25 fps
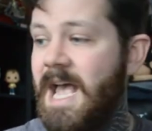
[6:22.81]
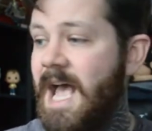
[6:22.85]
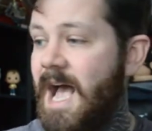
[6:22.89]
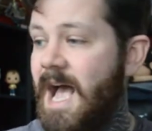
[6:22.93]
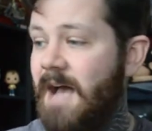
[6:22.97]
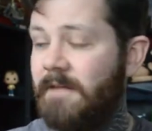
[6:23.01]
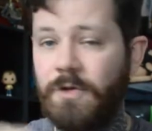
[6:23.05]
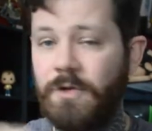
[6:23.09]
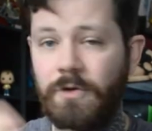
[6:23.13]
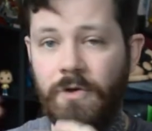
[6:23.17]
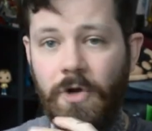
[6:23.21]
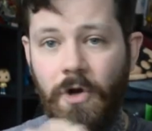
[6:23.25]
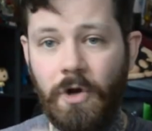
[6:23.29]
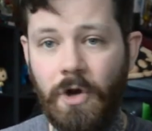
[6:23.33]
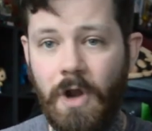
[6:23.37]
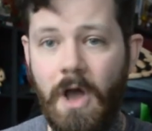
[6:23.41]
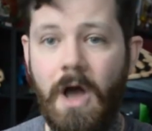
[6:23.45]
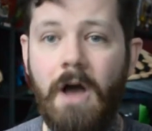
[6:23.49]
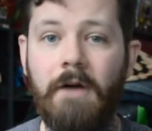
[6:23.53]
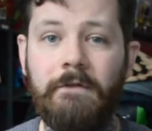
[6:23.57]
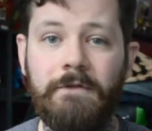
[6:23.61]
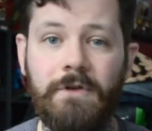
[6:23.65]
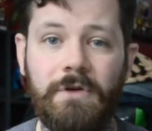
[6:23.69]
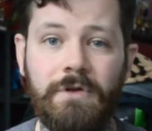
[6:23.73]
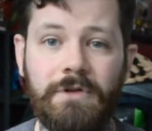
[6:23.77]
I've done a
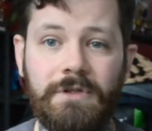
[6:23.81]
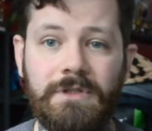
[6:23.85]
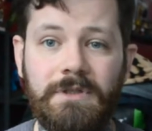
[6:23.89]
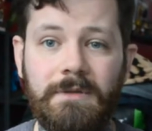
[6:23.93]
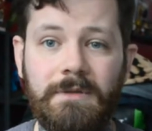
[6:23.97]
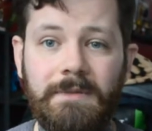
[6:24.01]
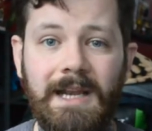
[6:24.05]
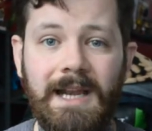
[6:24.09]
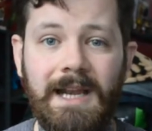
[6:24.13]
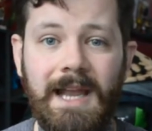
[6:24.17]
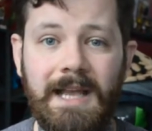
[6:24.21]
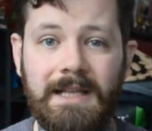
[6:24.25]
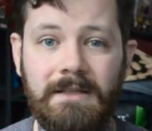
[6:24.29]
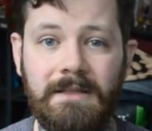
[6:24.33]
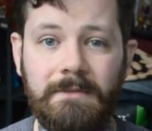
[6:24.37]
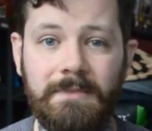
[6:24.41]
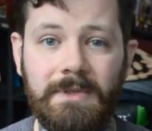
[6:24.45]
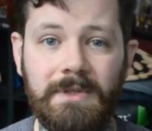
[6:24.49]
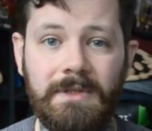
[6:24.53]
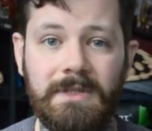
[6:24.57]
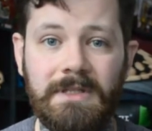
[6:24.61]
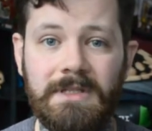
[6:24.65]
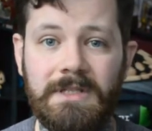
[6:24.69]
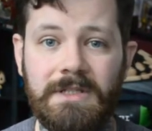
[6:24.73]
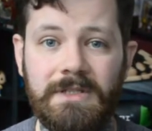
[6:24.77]
lot of custom
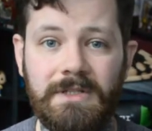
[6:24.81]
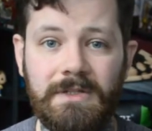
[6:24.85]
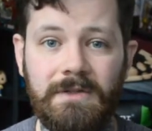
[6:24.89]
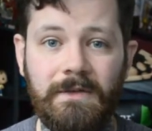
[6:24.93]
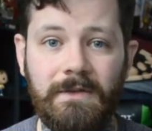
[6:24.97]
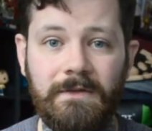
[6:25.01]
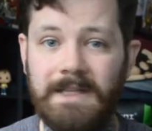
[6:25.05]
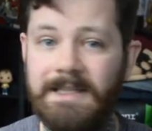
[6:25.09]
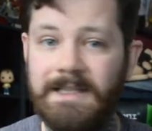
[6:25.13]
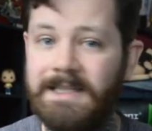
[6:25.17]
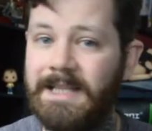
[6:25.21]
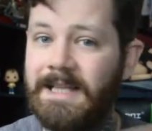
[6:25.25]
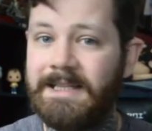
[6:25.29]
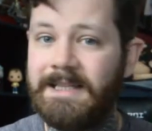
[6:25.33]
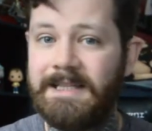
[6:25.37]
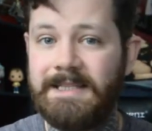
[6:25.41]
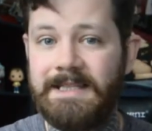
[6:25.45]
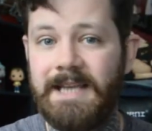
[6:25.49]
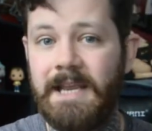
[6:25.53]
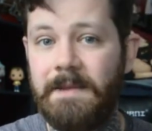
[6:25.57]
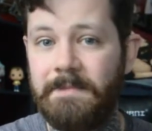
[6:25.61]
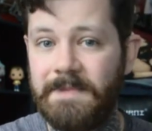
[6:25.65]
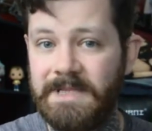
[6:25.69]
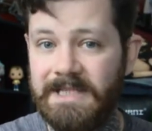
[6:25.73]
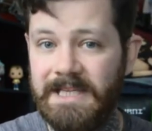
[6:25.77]
collectibles and stuff like that, the
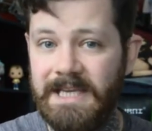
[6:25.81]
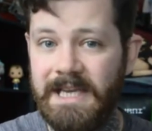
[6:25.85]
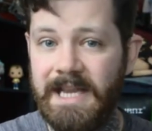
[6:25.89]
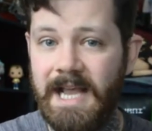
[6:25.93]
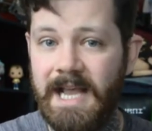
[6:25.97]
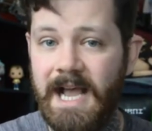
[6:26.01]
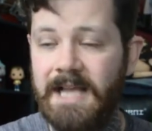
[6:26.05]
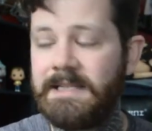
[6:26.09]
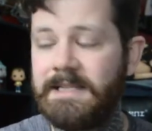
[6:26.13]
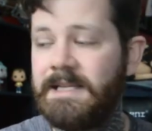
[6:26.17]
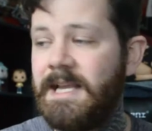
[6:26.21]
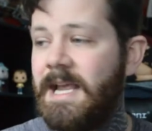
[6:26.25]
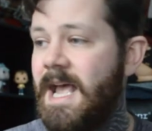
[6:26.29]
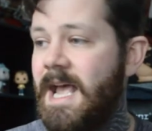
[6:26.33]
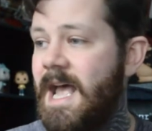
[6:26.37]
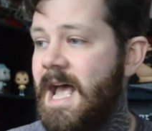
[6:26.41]
same as he has.